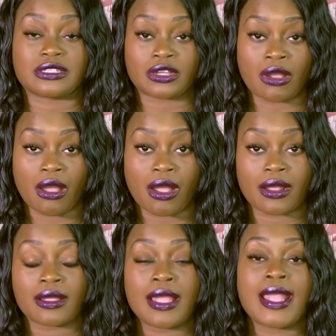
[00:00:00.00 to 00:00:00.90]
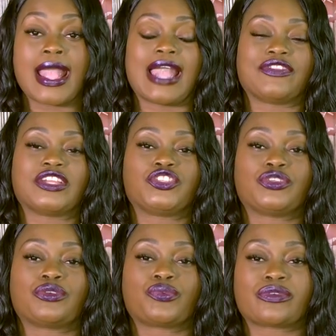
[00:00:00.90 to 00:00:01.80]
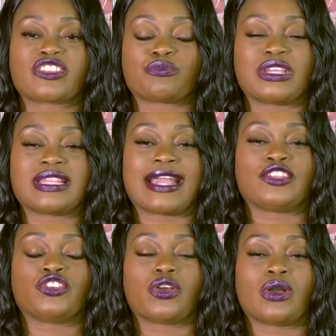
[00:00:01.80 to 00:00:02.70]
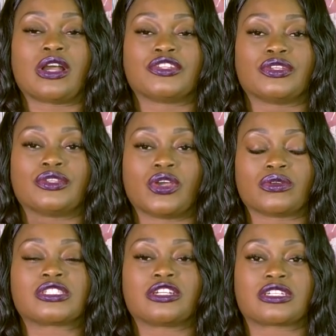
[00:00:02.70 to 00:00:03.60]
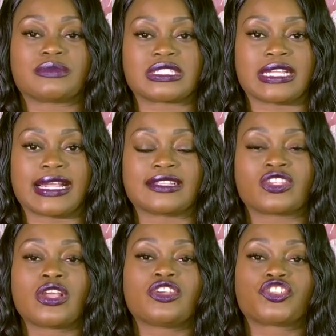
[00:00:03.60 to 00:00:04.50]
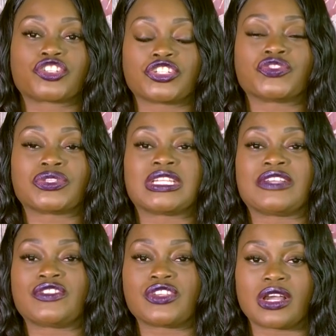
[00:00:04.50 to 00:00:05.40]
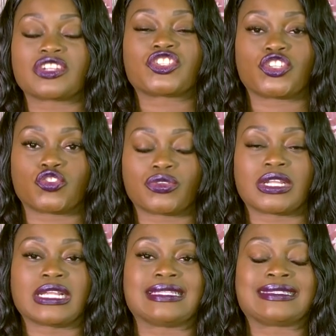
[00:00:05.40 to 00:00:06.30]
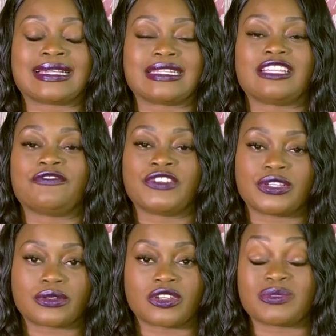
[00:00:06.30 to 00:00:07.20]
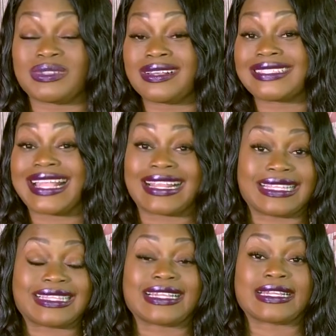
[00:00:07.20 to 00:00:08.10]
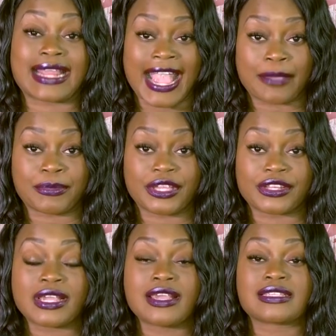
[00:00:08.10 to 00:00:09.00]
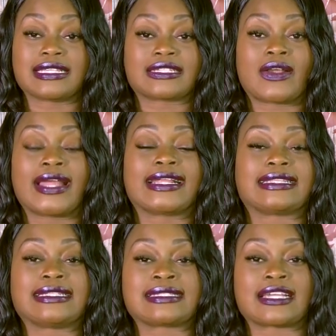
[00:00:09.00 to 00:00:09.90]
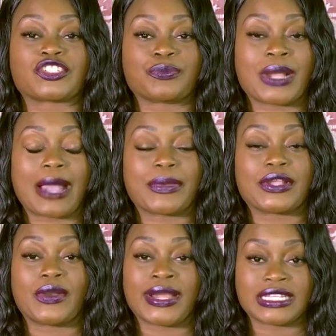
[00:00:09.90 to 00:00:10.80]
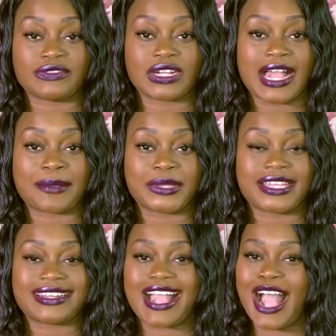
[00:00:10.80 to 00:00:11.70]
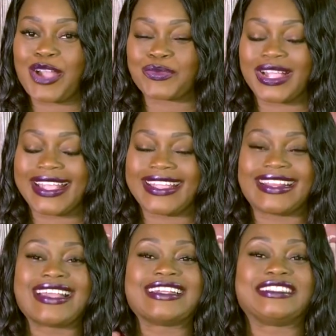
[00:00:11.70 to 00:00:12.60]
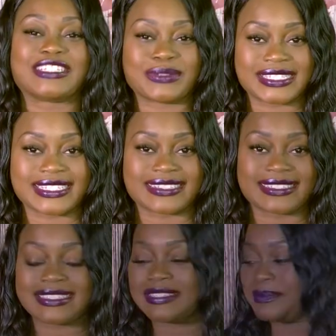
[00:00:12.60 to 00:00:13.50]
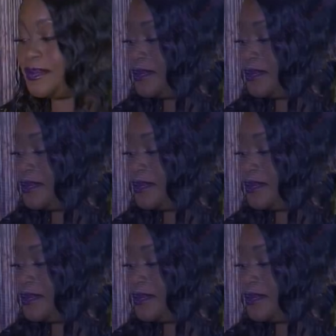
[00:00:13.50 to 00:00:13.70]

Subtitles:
in the car? And then do you agree with me that, you know, under no circumstance should you leave young children unattended in vehicles because anything can happen? So let's go ahead and get the discussion popping. Go ahead and leave a comment. All right. Deuces.